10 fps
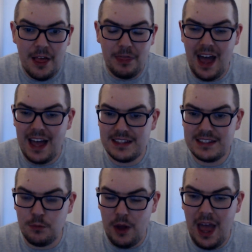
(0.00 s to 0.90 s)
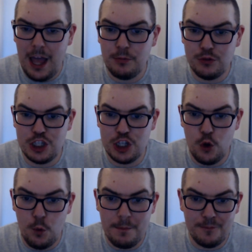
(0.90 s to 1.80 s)
that we're able
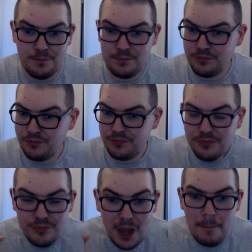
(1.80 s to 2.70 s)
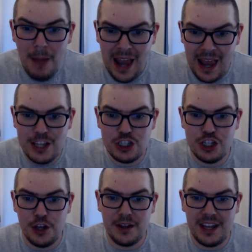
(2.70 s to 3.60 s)
to manage
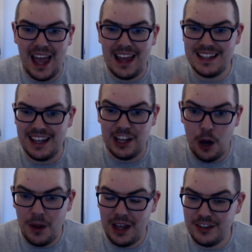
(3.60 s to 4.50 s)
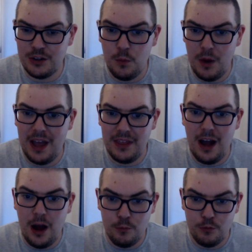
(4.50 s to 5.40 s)
to get it going into a way
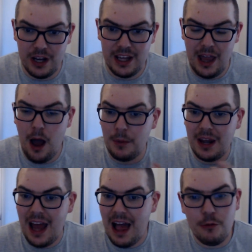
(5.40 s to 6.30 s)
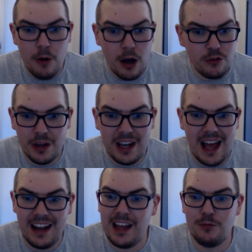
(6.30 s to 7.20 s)
that I'm really glad. I'm glad the Ratri
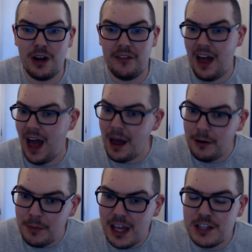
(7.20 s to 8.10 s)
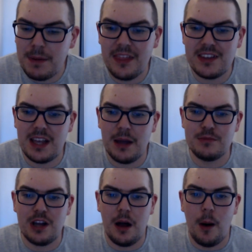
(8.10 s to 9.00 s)
Clan ain't really the enemies, but at the same
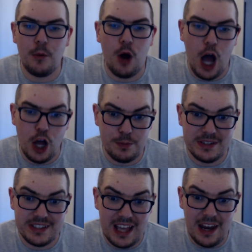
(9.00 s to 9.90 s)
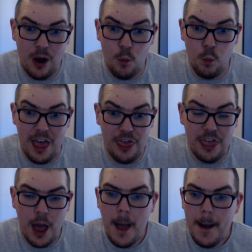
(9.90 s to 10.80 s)
time, I'm not 100% with
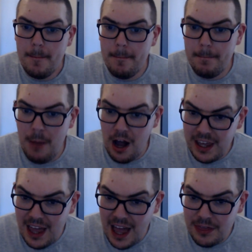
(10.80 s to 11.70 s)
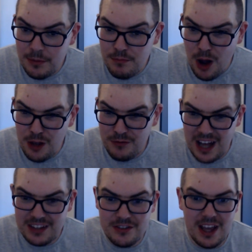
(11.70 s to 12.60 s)
Mike at the Mike
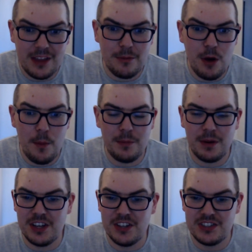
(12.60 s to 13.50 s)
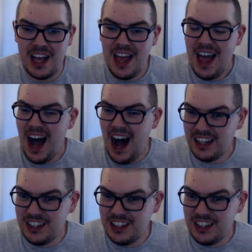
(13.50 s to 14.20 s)
Ratri at the moment because I